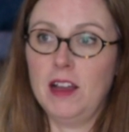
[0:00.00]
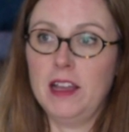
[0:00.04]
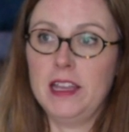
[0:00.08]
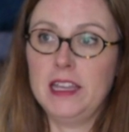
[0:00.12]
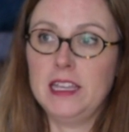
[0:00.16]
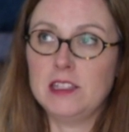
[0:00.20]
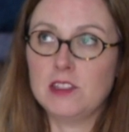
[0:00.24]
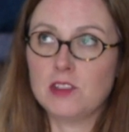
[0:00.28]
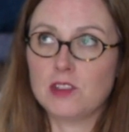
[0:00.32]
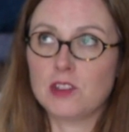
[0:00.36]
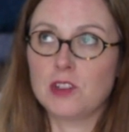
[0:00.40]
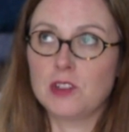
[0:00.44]

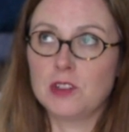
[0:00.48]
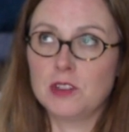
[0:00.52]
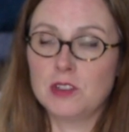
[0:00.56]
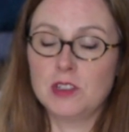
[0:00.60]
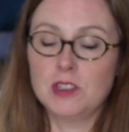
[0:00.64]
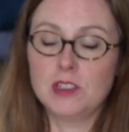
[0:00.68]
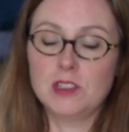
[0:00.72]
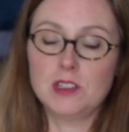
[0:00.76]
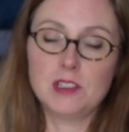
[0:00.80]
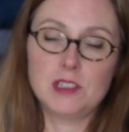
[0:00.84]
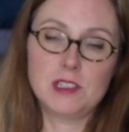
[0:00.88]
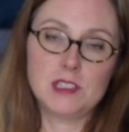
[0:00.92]

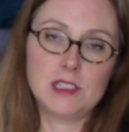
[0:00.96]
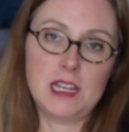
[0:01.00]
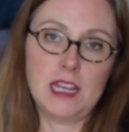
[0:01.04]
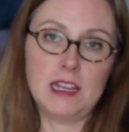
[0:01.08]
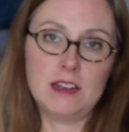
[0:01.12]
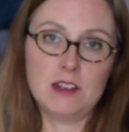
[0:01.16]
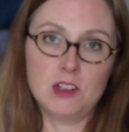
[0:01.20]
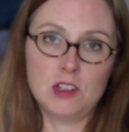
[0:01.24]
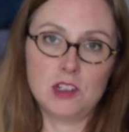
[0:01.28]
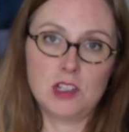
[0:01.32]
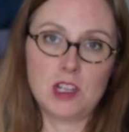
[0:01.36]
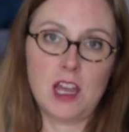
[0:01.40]
Eastern
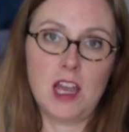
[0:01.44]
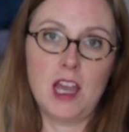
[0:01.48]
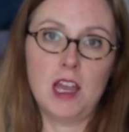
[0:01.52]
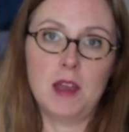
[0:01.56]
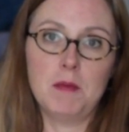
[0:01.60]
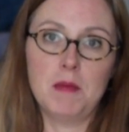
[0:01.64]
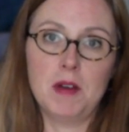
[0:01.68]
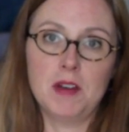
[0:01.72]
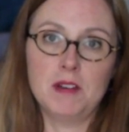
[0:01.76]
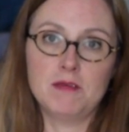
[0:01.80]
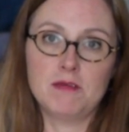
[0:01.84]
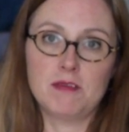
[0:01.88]
Standard
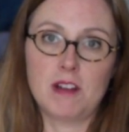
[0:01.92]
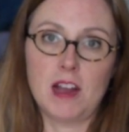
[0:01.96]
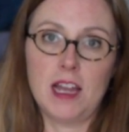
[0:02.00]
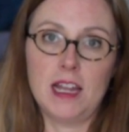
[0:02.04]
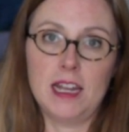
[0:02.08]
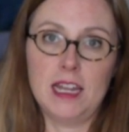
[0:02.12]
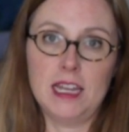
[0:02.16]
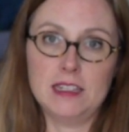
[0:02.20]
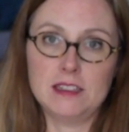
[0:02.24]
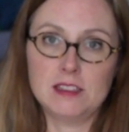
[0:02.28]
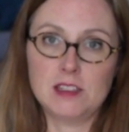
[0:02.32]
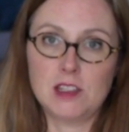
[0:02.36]
Time on
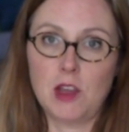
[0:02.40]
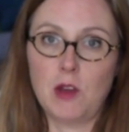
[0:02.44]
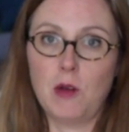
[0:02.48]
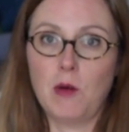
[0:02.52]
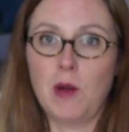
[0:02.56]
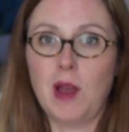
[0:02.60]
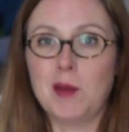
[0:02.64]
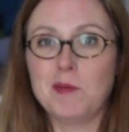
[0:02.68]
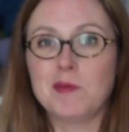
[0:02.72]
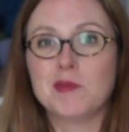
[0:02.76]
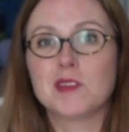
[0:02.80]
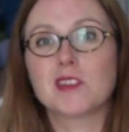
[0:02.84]
Friday. So
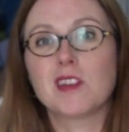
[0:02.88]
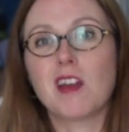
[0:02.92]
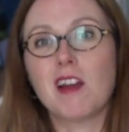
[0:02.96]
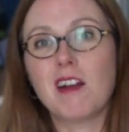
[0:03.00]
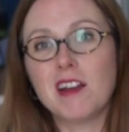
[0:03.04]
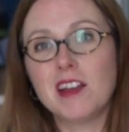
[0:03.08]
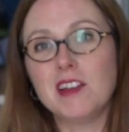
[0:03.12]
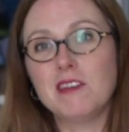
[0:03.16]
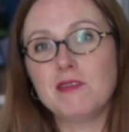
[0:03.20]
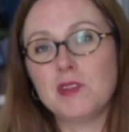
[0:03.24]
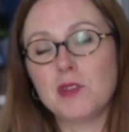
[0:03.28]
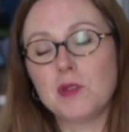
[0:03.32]
I'm
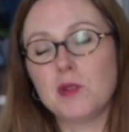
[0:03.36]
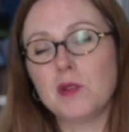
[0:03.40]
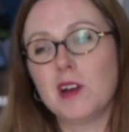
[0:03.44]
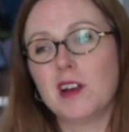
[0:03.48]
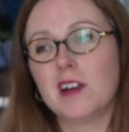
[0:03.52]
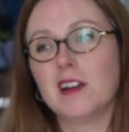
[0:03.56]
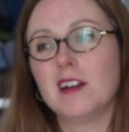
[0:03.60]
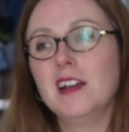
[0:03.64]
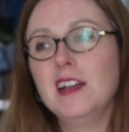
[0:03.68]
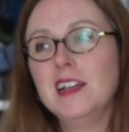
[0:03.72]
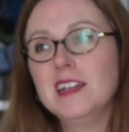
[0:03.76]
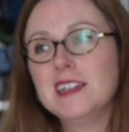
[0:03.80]
sorry if you
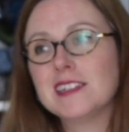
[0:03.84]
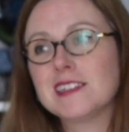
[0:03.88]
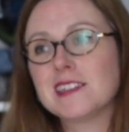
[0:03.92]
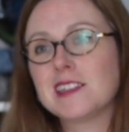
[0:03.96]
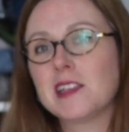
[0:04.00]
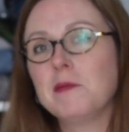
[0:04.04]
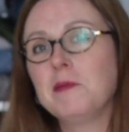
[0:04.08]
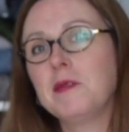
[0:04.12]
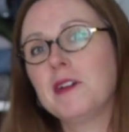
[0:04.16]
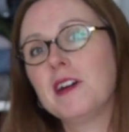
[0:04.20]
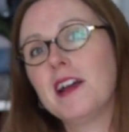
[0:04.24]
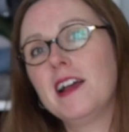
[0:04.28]
are
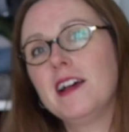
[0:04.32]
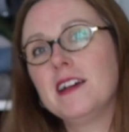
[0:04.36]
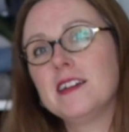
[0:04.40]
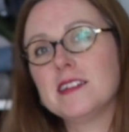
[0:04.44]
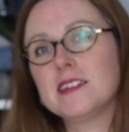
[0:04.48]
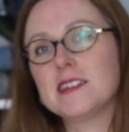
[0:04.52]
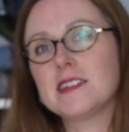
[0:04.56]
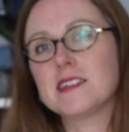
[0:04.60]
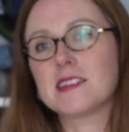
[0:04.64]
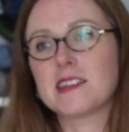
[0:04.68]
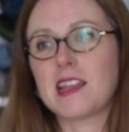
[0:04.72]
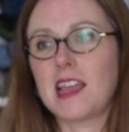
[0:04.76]
somewhere
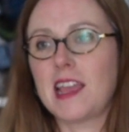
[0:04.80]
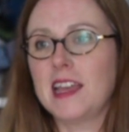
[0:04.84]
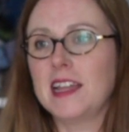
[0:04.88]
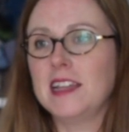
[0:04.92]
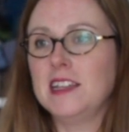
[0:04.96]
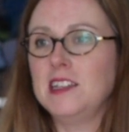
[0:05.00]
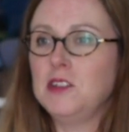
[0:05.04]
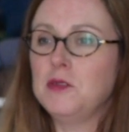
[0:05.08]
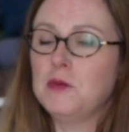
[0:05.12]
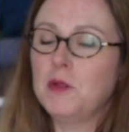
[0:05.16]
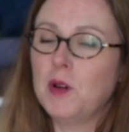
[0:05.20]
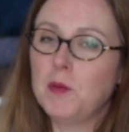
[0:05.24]
else
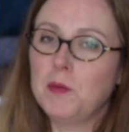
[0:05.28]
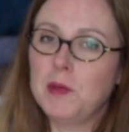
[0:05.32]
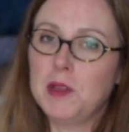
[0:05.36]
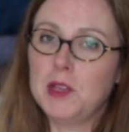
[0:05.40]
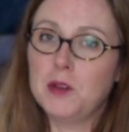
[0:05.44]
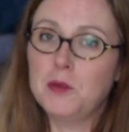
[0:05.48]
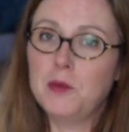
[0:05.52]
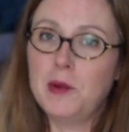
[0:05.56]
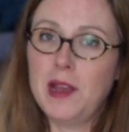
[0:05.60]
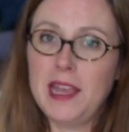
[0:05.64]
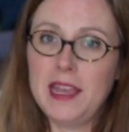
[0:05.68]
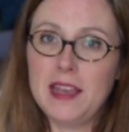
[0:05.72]
and you won't be
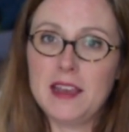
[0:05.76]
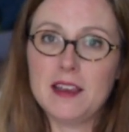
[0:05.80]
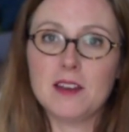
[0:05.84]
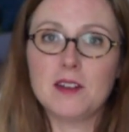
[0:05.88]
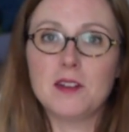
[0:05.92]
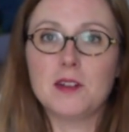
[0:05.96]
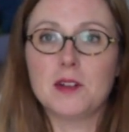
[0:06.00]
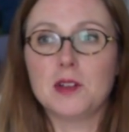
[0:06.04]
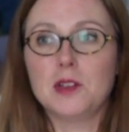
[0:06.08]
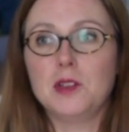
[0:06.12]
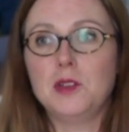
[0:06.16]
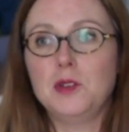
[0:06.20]
awake,
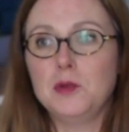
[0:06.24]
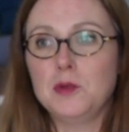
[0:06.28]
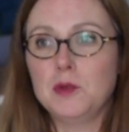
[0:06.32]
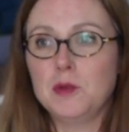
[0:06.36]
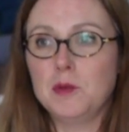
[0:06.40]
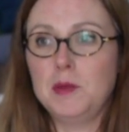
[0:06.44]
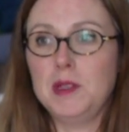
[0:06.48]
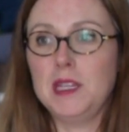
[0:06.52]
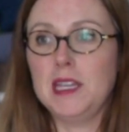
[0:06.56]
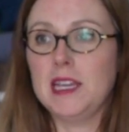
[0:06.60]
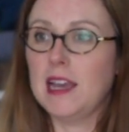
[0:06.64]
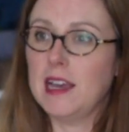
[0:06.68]
or you
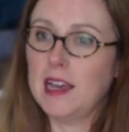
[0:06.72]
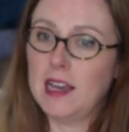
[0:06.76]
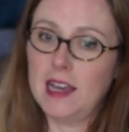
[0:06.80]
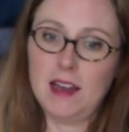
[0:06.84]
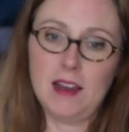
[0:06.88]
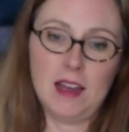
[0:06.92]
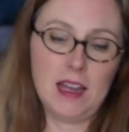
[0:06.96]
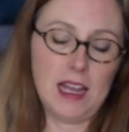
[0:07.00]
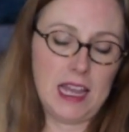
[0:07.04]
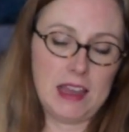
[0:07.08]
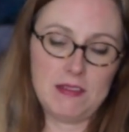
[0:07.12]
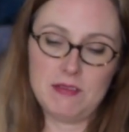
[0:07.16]
will be
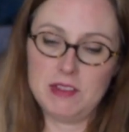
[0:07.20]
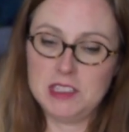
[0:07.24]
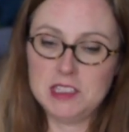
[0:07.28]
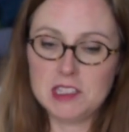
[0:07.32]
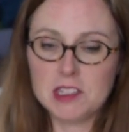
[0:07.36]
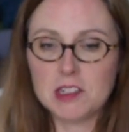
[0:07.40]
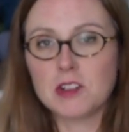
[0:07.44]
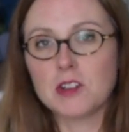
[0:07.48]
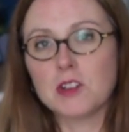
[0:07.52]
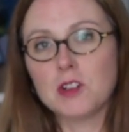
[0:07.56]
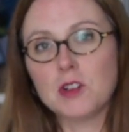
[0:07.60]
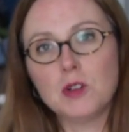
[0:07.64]
having
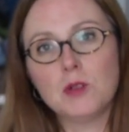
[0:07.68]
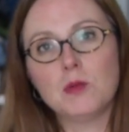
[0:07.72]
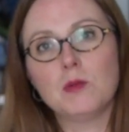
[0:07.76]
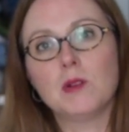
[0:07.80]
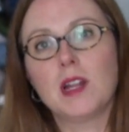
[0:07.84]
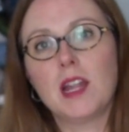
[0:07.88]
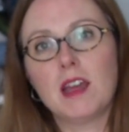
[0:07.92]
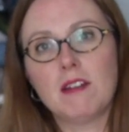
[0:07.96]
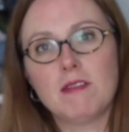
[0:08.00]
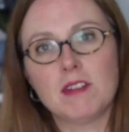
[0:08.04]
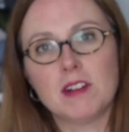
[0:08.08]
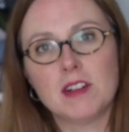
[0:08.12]
dinner or
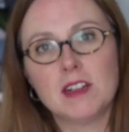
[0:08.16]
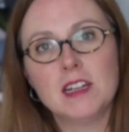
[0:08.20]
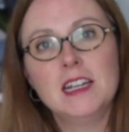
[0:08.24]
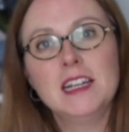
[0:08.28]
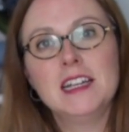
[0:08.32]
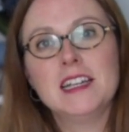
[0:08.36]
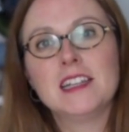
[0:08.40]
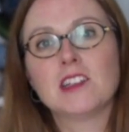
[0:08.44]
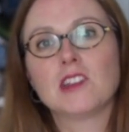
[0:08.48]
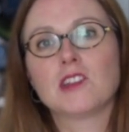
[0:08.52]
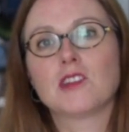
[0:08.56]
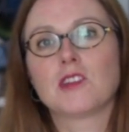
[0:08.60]
whatever
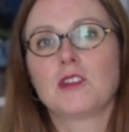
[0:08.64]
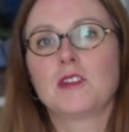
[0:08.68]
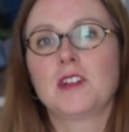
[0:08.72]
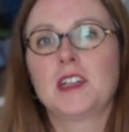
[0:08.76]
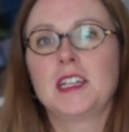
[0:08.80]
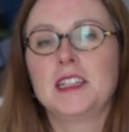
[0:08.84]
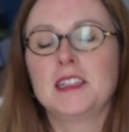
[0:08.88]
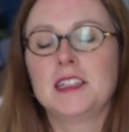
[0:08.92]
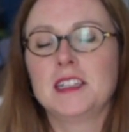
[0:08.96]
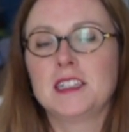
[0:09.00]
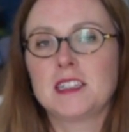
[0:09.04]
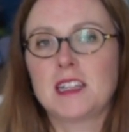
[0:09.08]

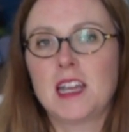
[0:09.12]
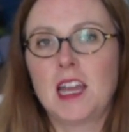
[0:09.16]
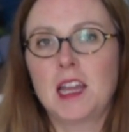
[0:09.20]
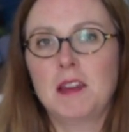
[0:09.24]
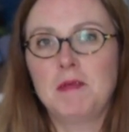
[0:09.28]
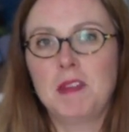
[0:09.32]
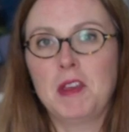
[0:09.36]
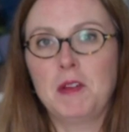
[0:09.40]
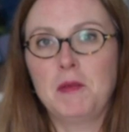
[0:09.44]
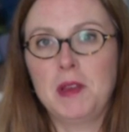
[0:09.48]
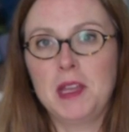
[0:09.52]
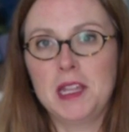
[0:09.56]
during the
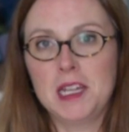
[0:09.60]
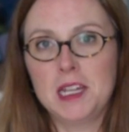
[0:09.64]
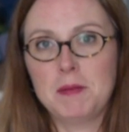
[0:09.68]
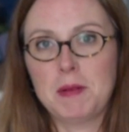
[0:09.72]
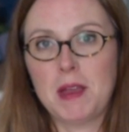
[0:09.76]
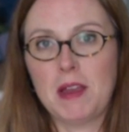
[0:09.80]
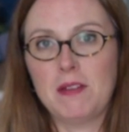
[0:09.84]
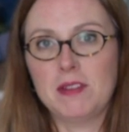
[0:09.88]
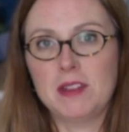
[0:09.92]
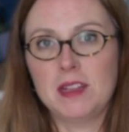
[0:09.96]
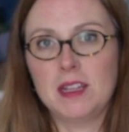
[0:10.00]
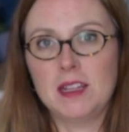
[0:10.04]
time that we end up
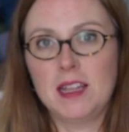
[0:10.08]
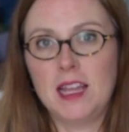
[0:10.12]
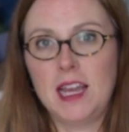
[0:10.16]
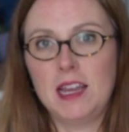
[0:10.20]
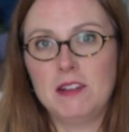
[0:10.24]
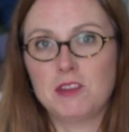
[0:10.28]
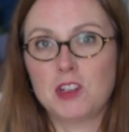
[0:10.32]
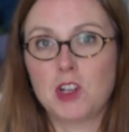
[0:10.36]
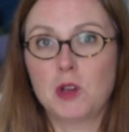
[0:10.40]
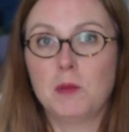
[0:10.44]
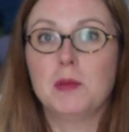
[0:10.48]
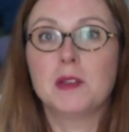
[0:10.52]
having the
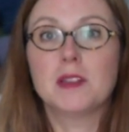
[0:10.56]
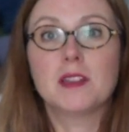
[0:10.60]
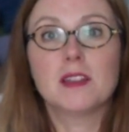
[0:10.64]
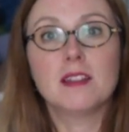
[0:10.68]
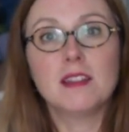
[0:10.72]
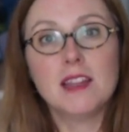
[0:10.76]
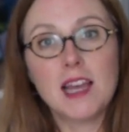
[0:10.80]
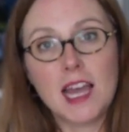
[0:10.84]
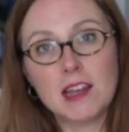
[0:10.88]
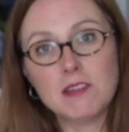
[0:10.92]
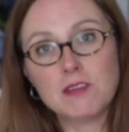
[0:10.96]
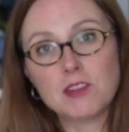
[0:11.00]
live show. But the
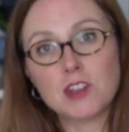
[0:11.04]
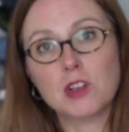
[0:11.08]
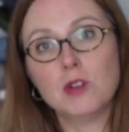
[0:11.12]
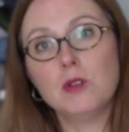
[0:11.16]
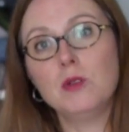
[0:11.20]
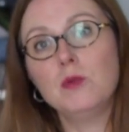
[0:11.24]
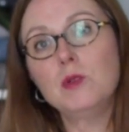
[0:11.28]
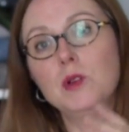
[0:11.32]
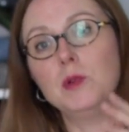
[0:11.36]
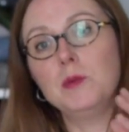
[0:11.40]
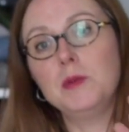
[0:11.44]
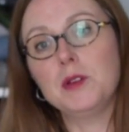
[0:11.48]
live
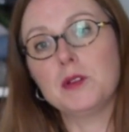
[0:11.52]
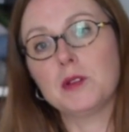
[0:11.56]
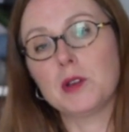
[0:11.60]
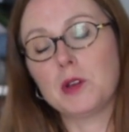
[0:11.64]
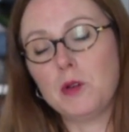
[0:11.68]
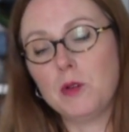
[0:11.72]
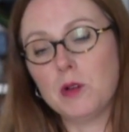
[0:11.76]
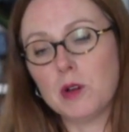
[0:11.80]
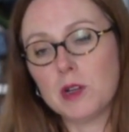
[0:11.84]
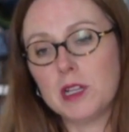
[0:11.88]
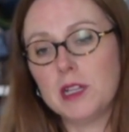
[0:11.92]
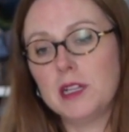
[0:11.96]
show will be
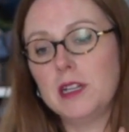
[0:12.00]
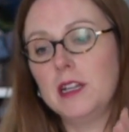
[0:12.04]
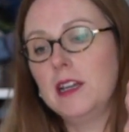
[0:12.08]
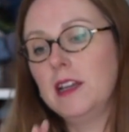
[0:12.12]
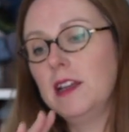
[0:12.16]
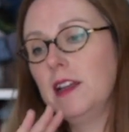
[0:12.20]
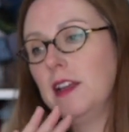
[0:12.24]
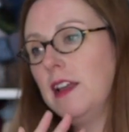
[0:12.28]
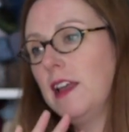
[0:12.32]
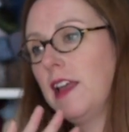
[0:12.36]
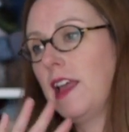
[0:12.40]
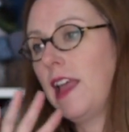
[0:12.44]
recorded,
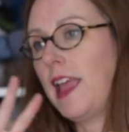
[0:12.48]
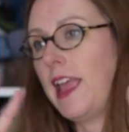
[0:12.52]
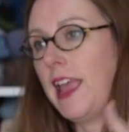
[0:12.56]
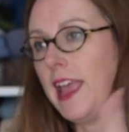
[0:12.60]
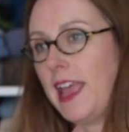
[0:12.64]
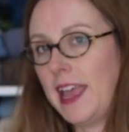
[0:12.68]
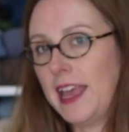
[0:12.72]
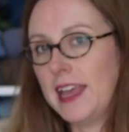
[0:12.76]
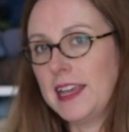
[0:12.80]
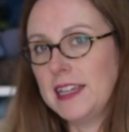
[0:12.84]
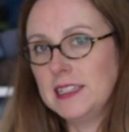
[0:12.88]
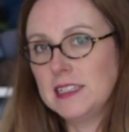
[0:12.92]

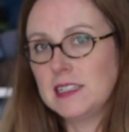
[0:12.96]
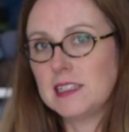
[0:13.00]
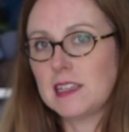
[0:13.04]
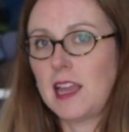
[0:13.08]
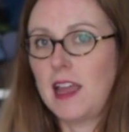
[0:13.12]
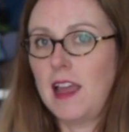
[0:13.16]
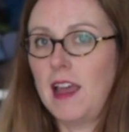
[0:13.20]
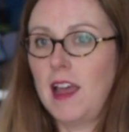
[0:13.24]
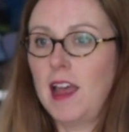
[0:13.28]
and